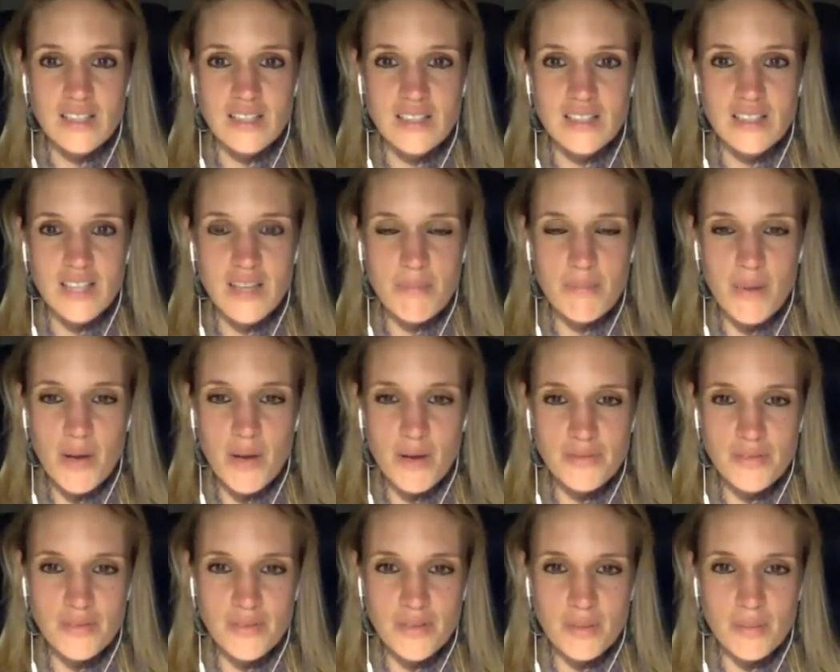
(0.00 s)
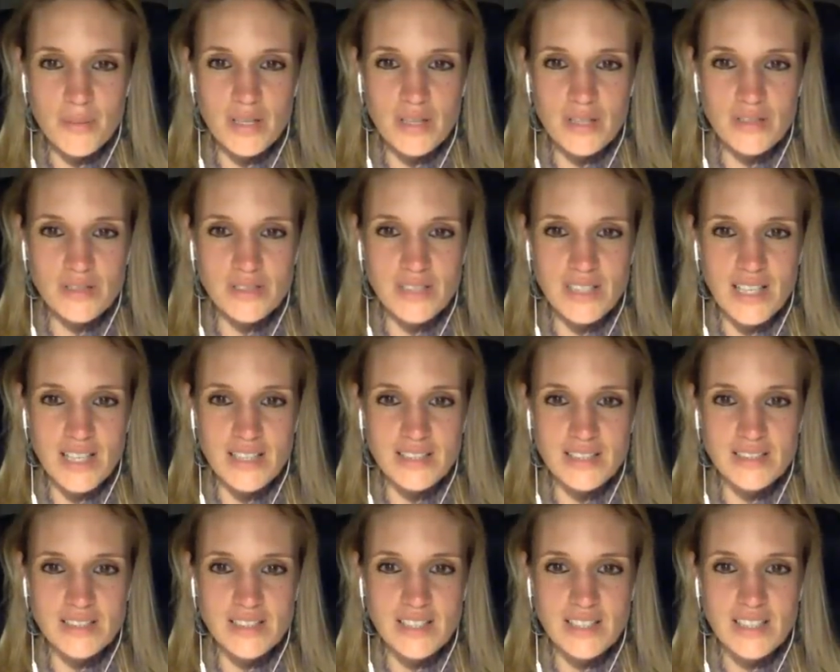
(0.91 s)
Like both of them are
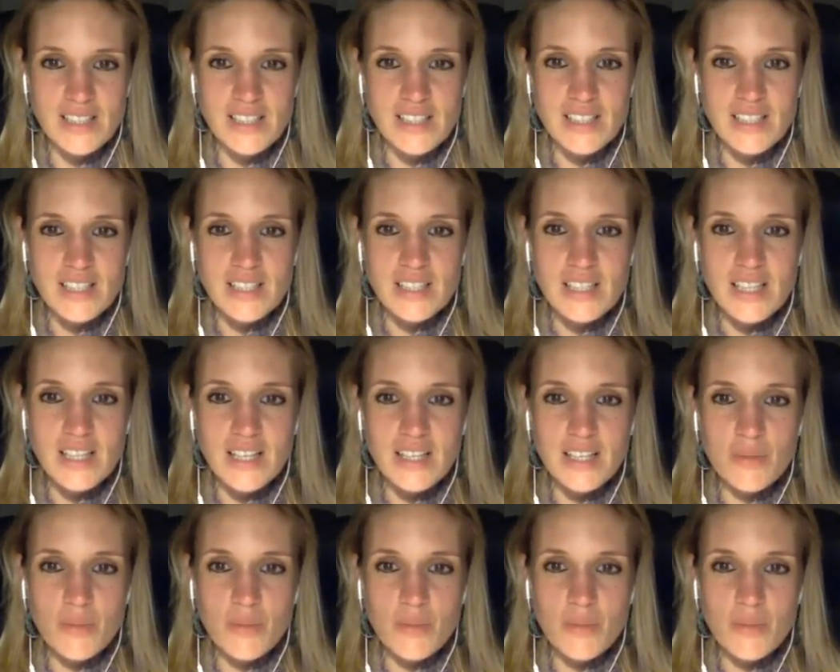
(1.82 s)
useless. Like the